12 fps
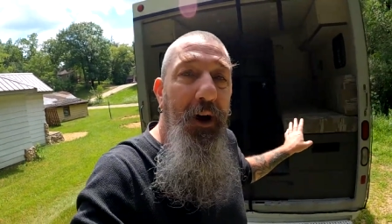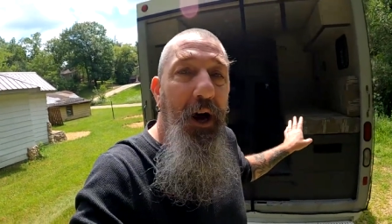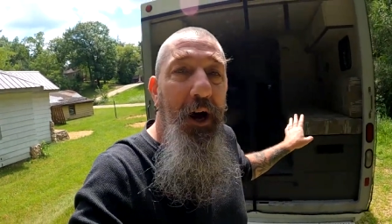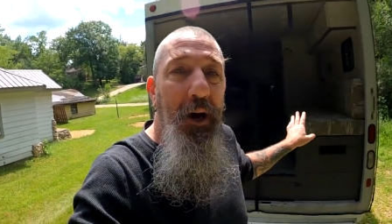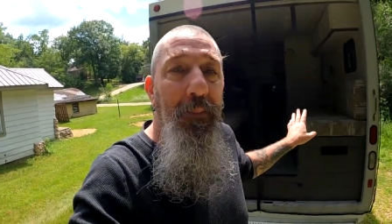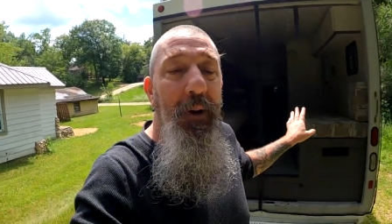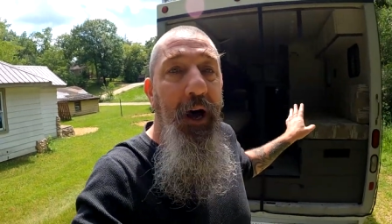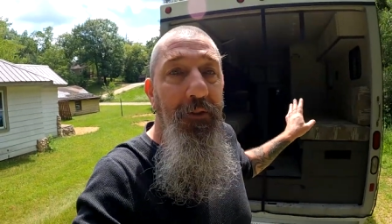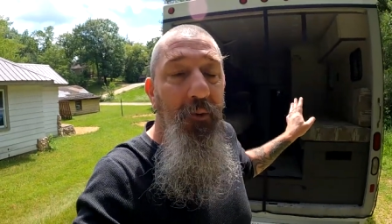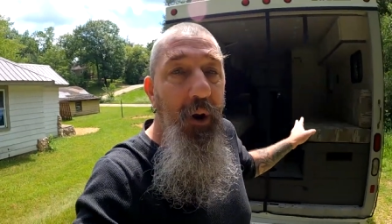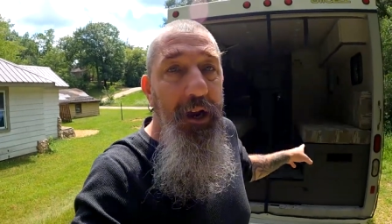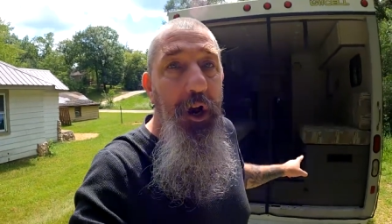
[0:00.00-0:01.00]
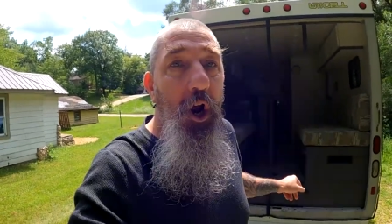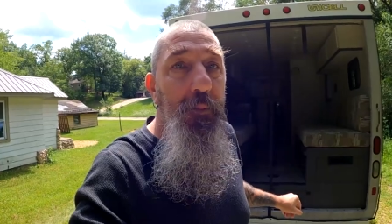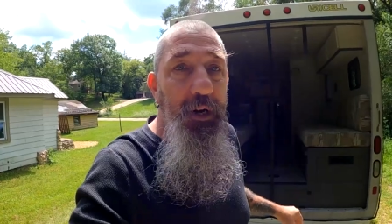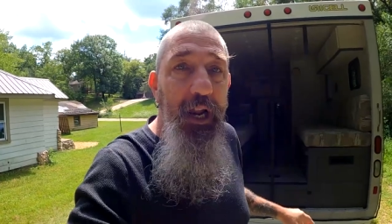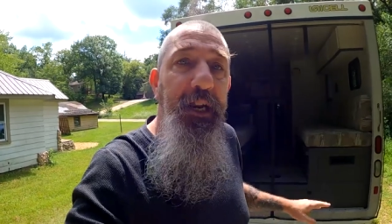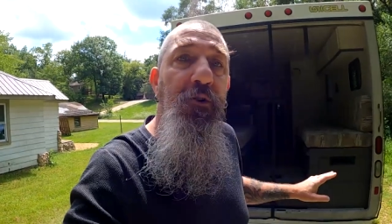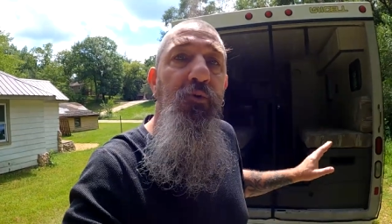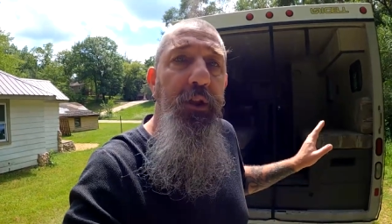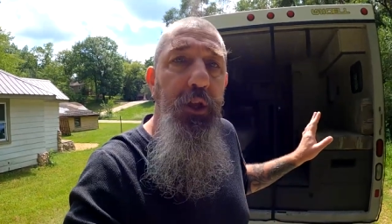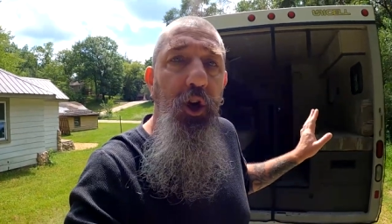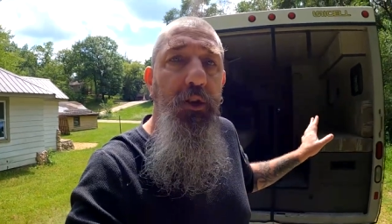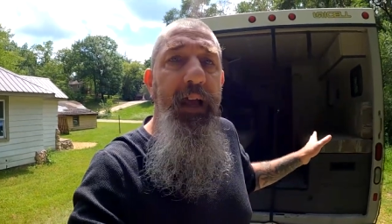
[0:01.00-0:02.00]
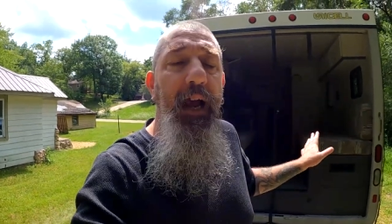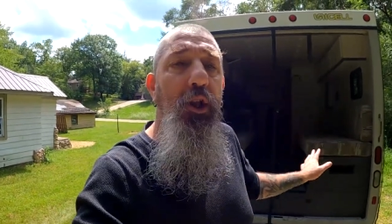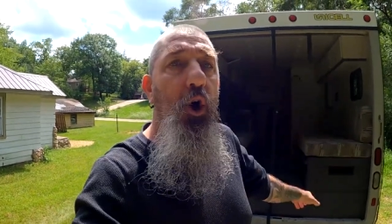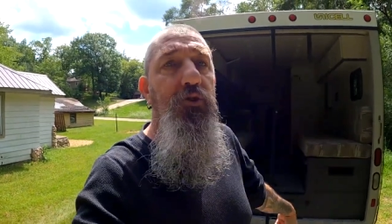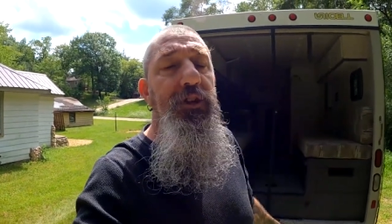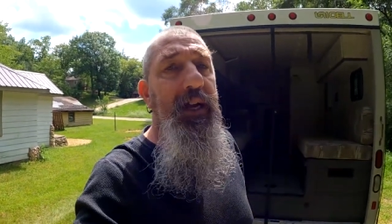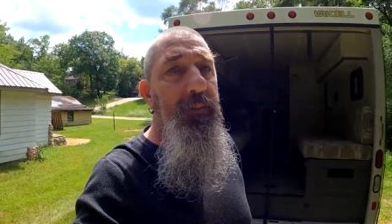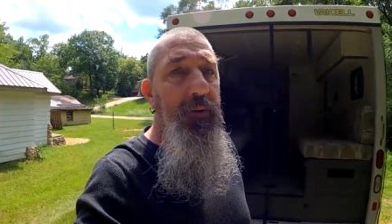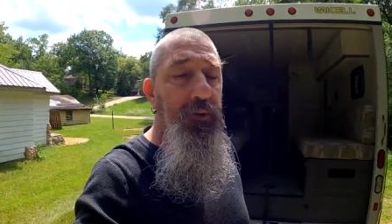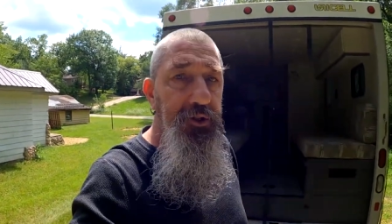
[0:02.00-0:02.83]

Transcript: on the radar, but I didn't really look that close at them.